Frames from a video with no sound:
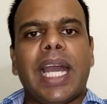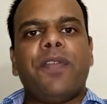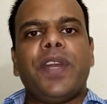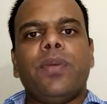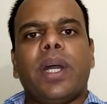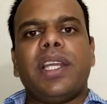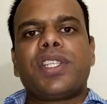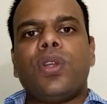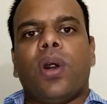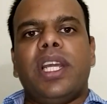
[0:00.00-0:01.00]
Everyone
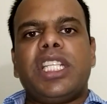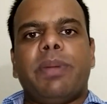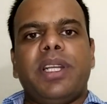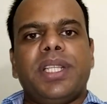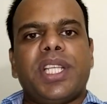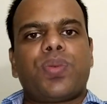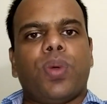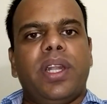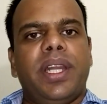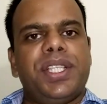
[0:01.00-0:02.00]
is knowledgeable in this
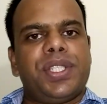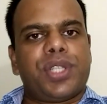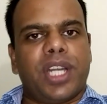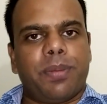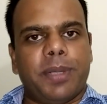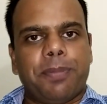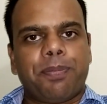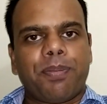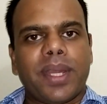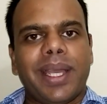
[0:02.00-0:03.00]
world, ladies and gentlemen.
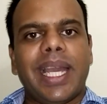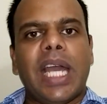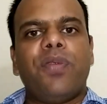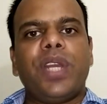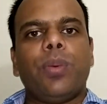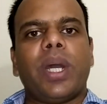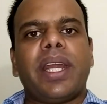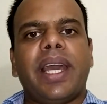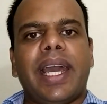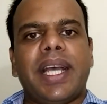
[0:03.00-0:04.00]

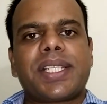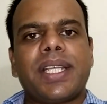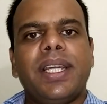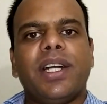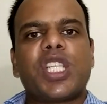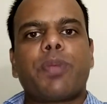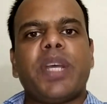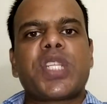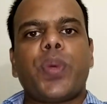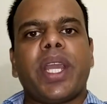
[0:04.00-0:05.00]
Everyone has a
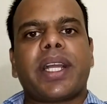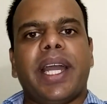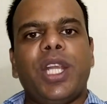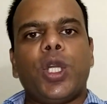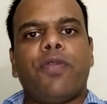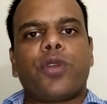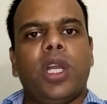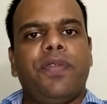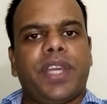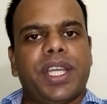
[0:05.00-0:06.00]
specific kind of
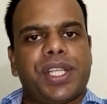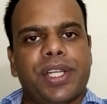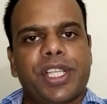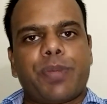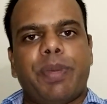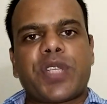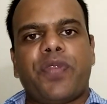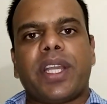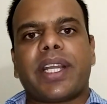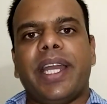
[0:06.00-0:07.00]
qualification, a
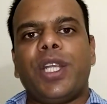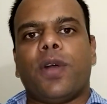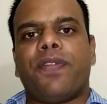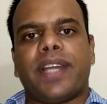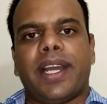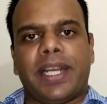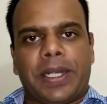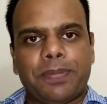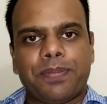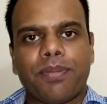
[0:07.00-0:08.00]
specific kind of
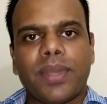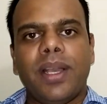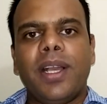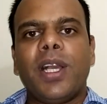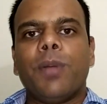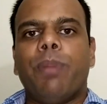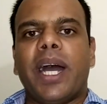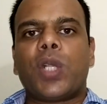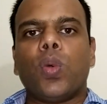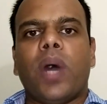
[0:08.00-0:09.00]
talent.
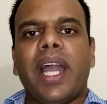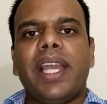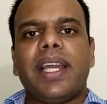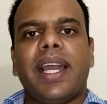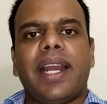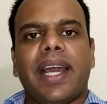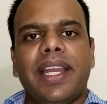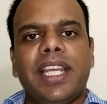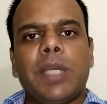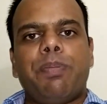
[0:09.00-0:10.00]
But while
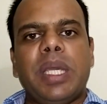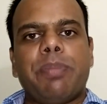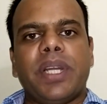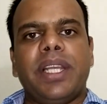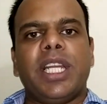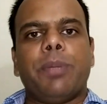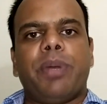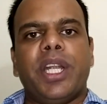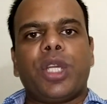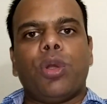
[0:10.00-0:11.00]
aligning people in a
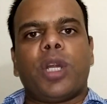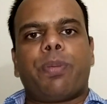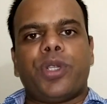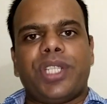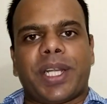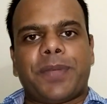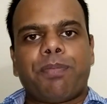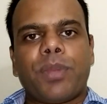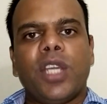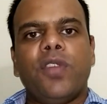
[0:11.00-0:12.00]
particular project,
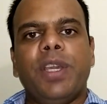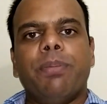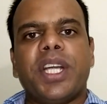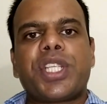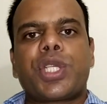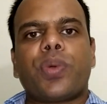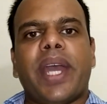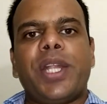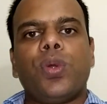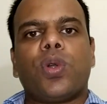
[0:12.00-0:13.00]
we must
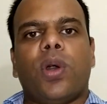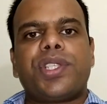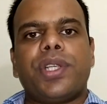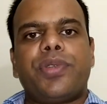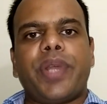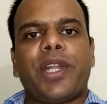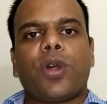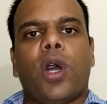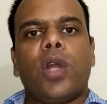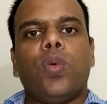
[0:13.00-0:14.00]
try to concentrate
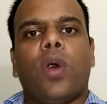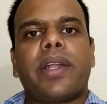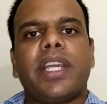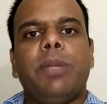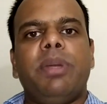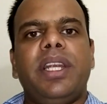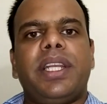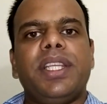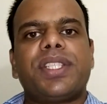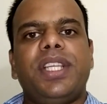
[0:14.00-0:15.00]
on what
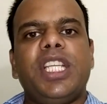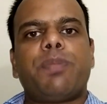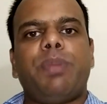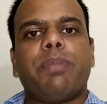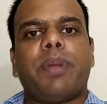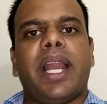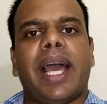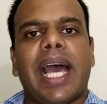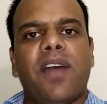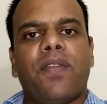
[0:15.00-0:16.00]
abilities these people
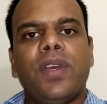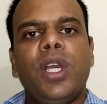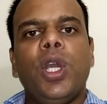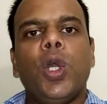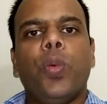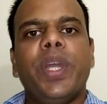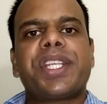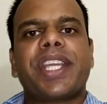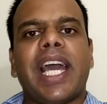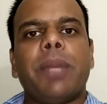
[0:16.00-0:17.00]
have,
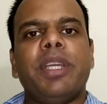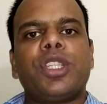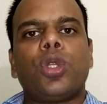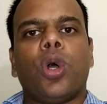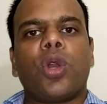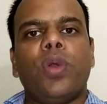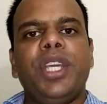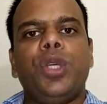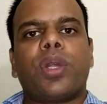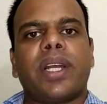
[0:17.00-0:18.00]
which can be
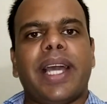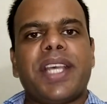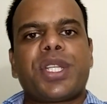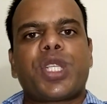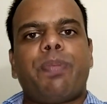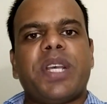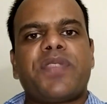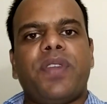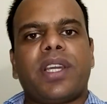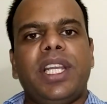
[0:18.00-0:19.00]
thoroughly utilized
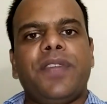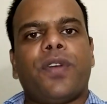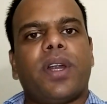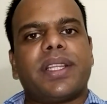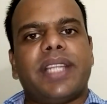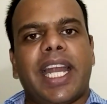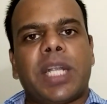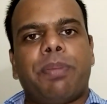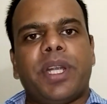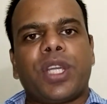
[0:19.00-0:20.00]
specifically for
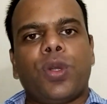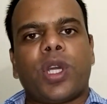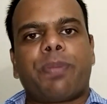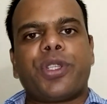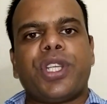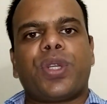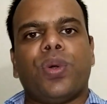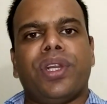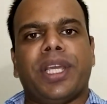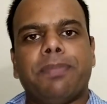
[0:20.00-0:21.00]
that particular project
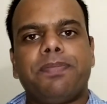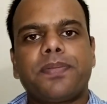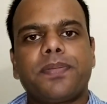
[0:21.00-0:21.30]
only.